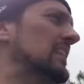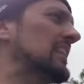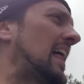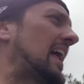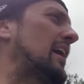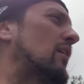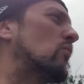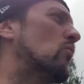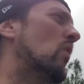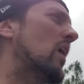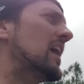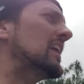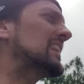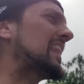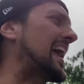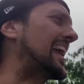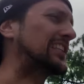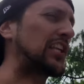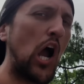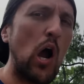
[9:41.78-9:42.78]
Like what?
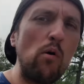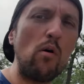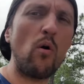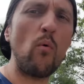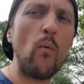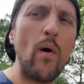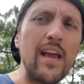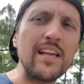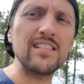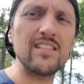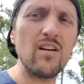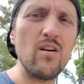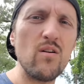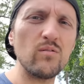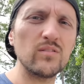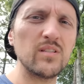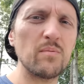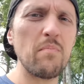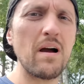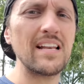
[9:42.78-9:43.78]
Like towaway zone?
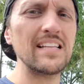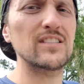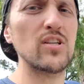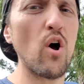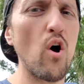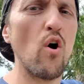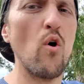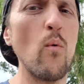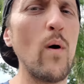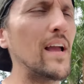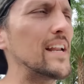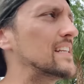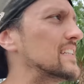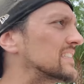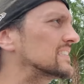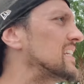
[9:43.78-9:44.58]
Somebody tow away this